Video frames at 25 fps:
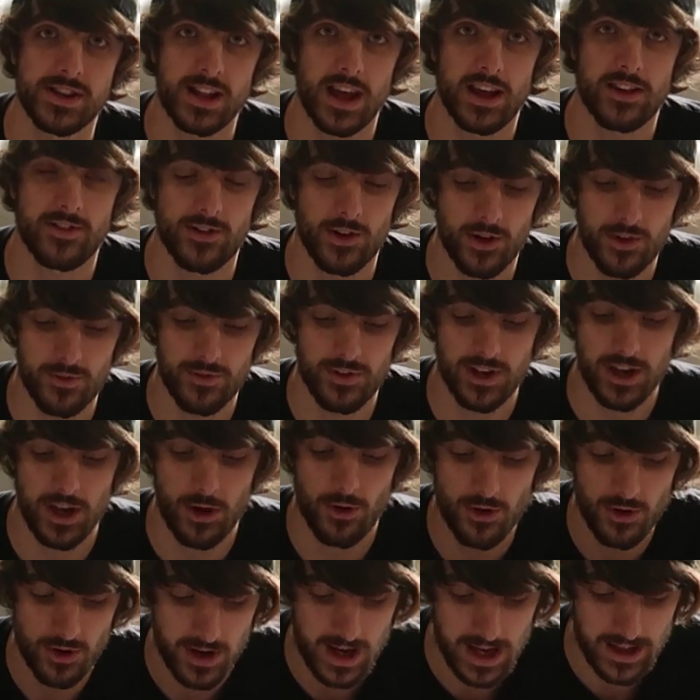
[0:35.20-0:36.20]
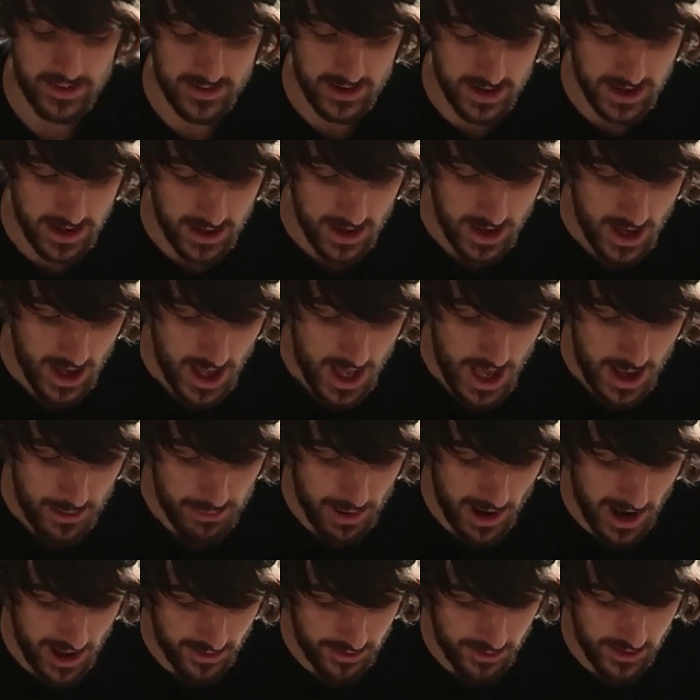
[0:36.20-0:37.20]
that that's not the video you're getting,
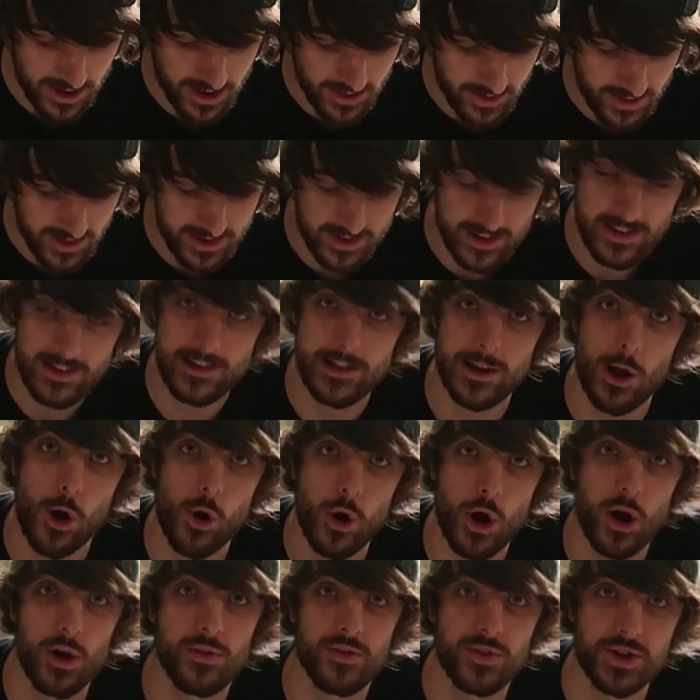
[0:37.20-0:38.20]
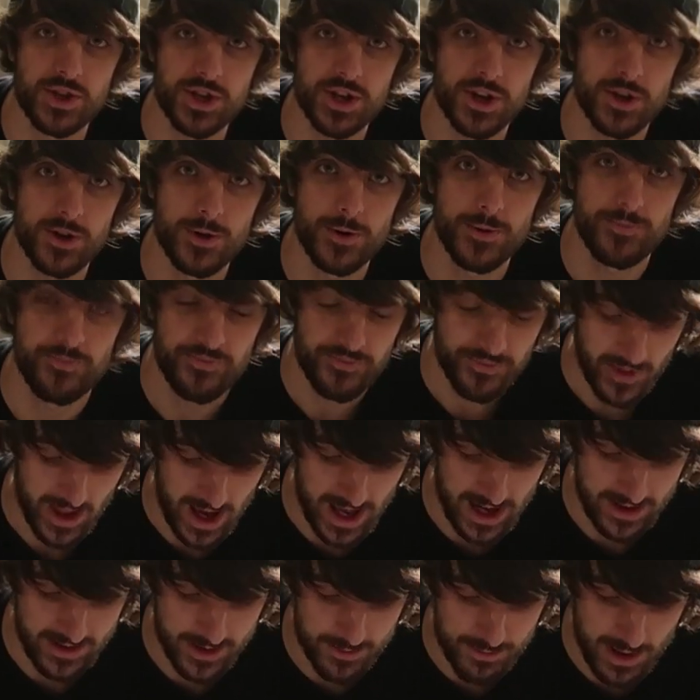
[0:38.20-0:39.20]
but I think this is long overdue,
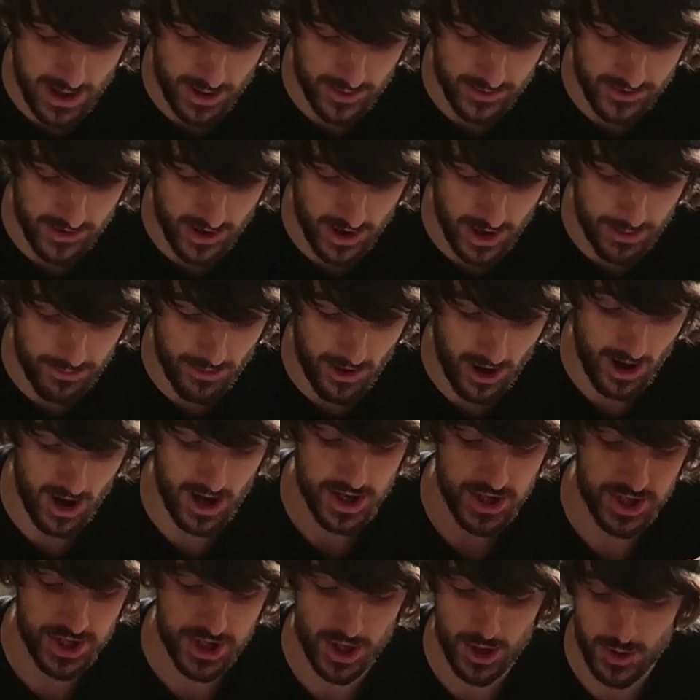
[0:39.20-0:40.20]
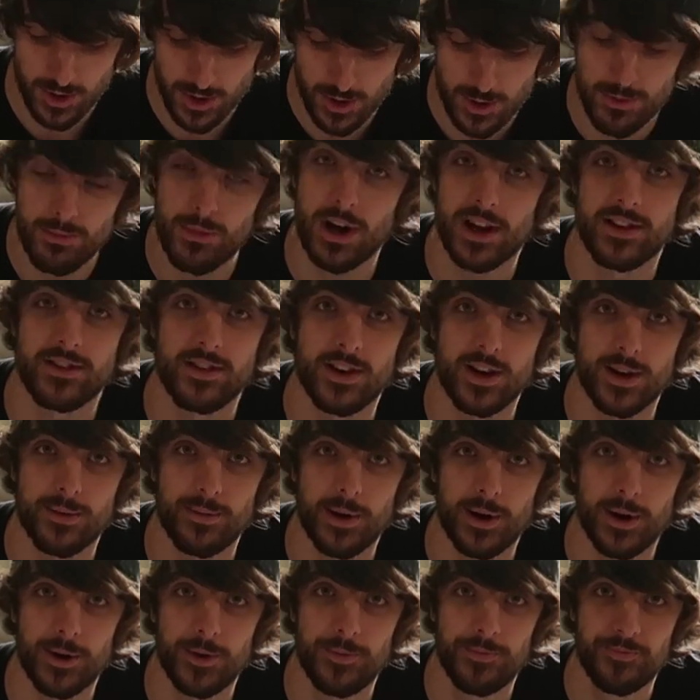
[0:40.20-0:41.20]
and it's about time that I show you my
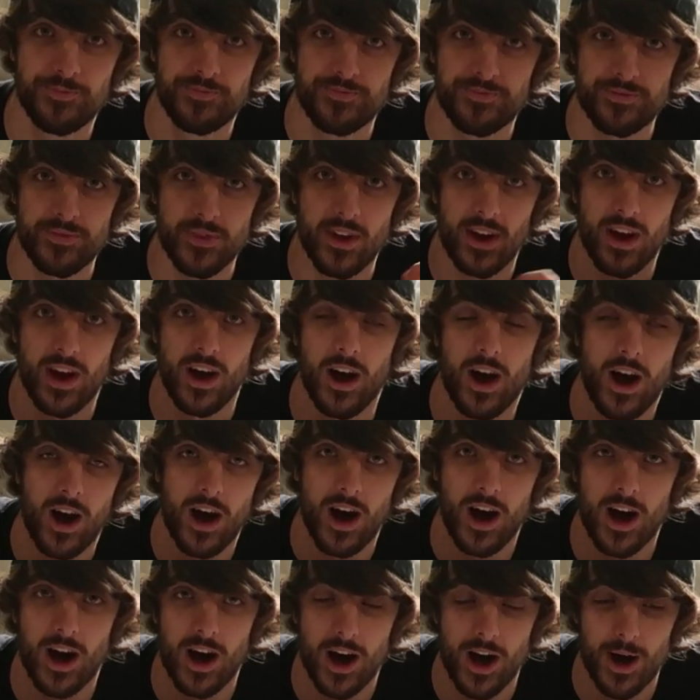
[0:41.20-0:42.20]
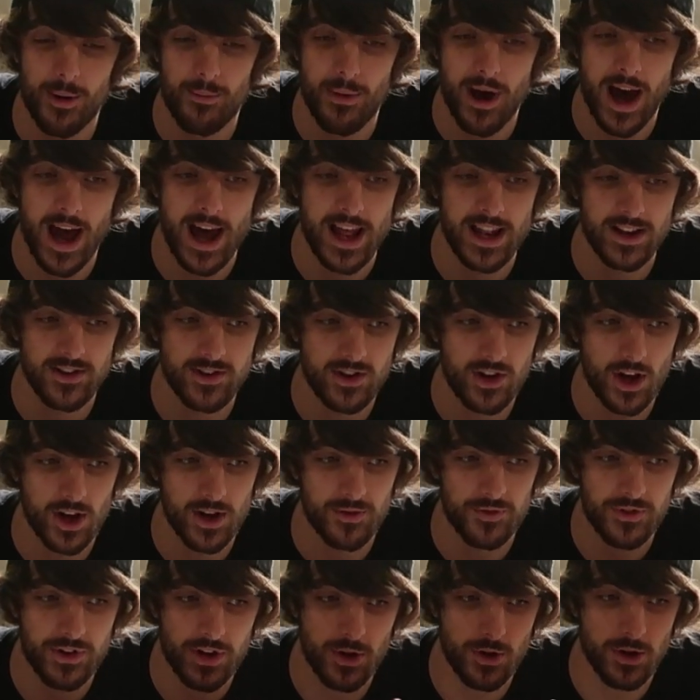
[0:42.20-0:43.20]
turbo and kind
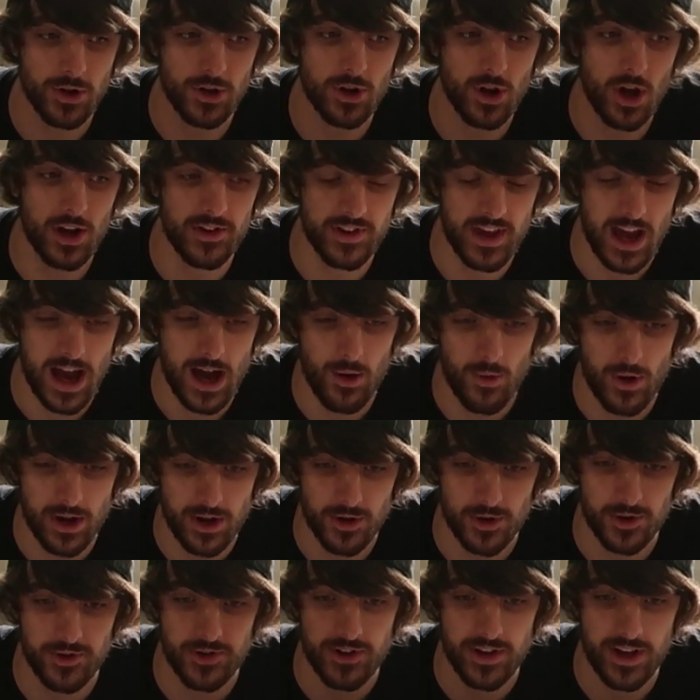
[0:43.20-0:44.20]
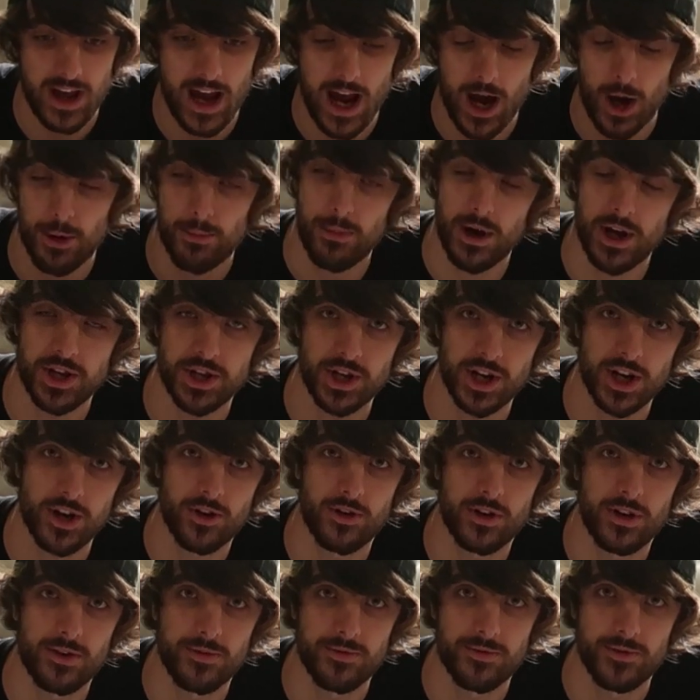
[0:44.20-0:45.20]
of tell you guys how I got it, how much I
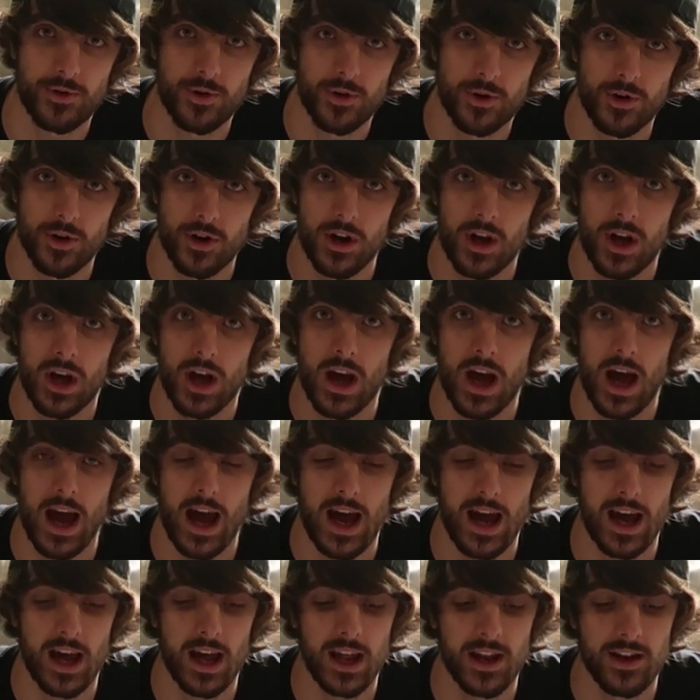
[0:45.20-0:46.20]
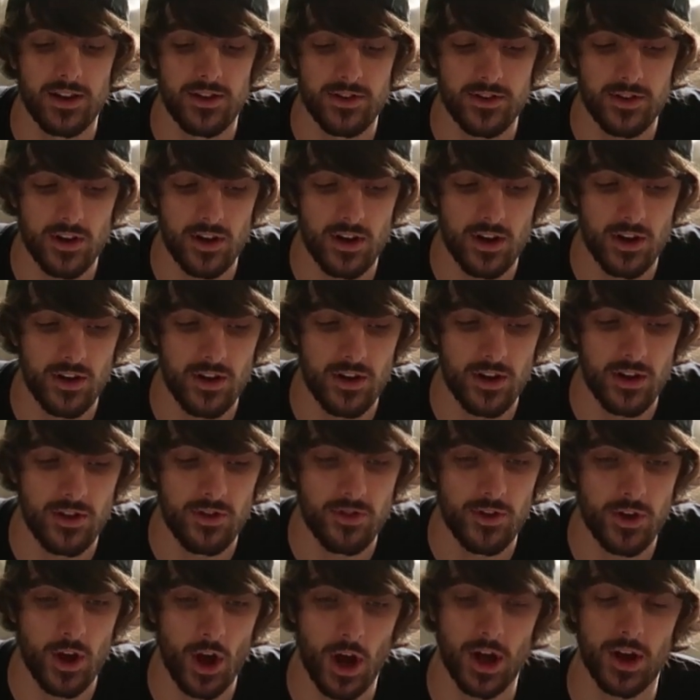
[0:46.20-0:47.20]
got it for, and
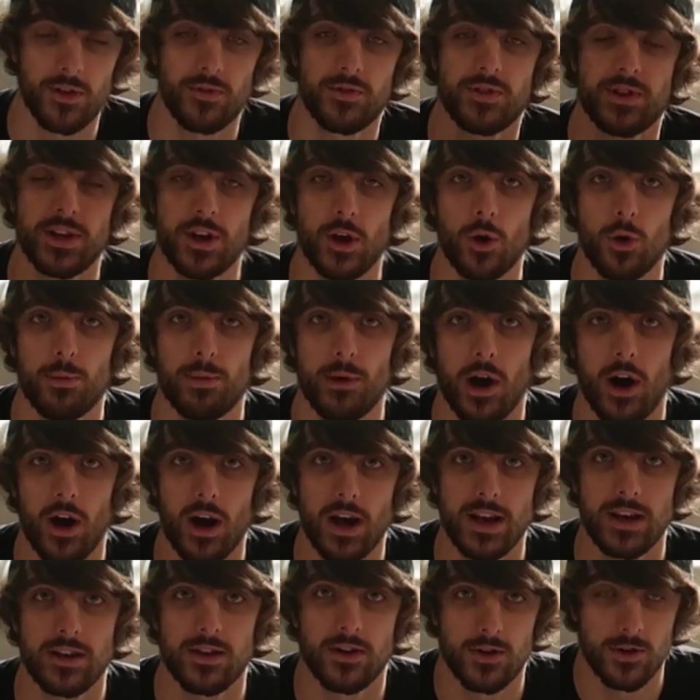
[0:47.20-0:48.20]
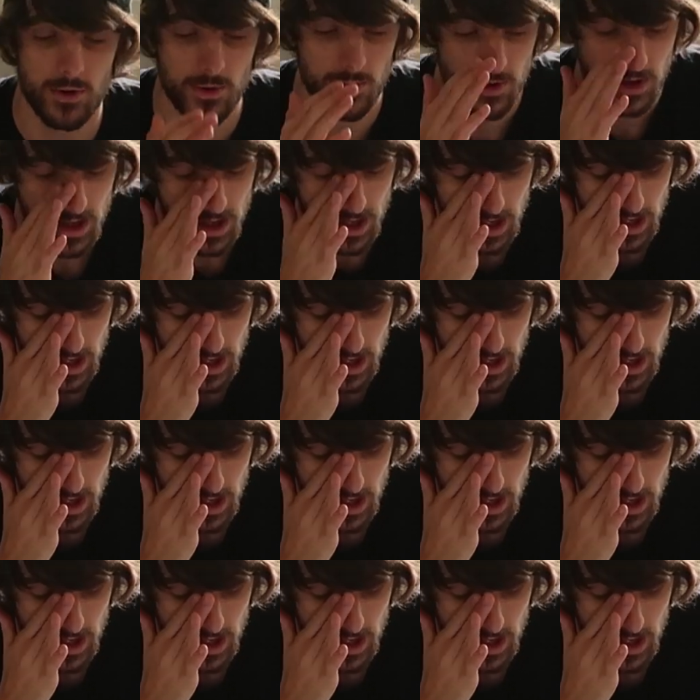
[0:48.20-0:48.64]
the kind of deal behind it all.